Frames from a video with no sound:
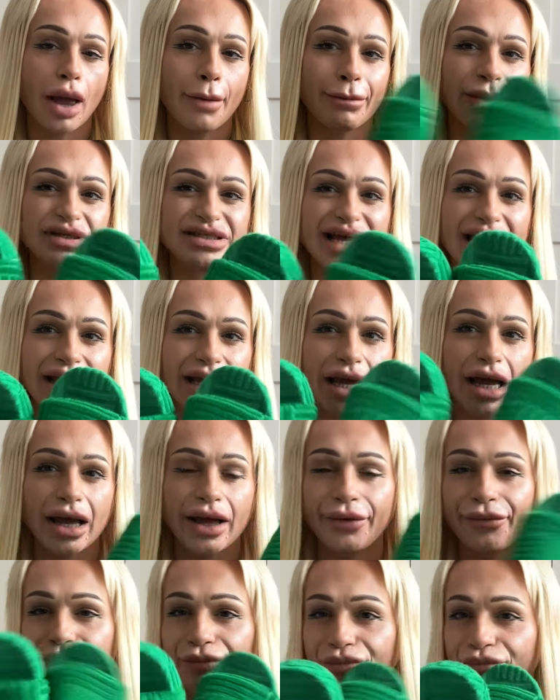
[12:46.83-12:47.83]

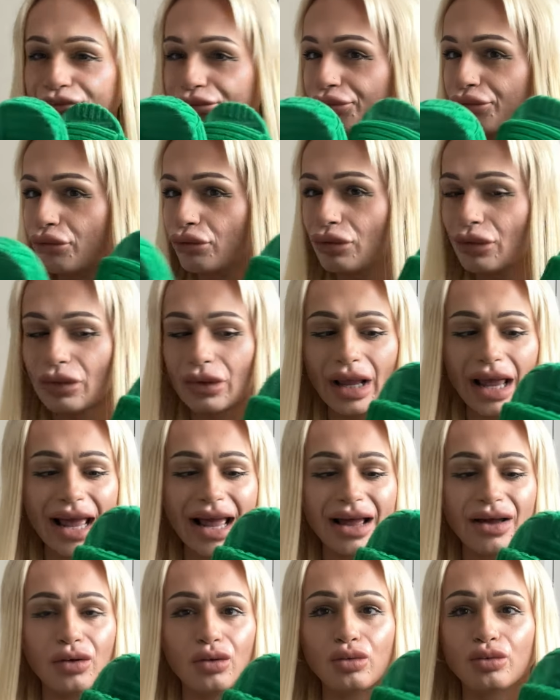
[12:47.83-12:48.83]
Ortega.
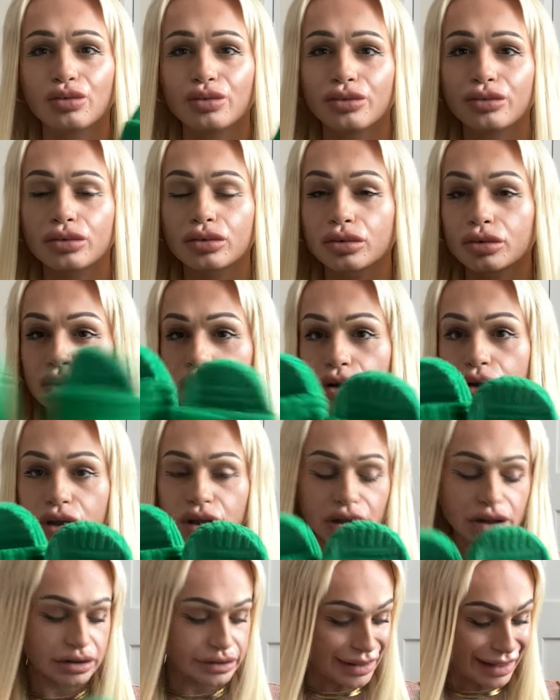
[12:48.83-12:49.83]
Ow.
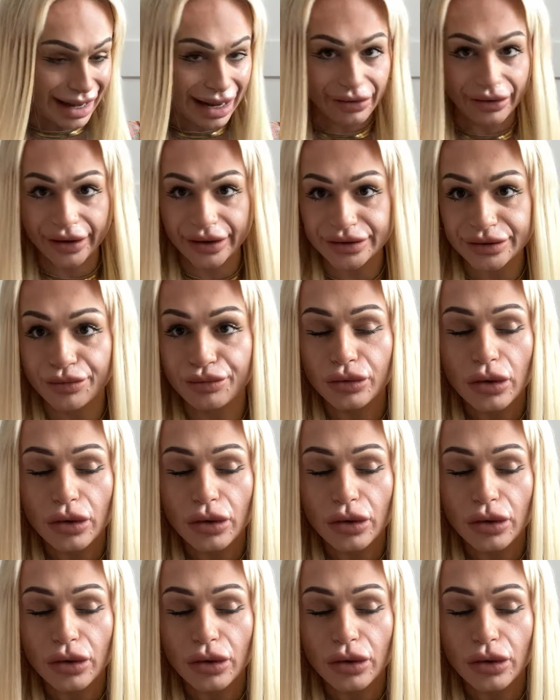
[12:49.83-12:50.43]
It's alright those.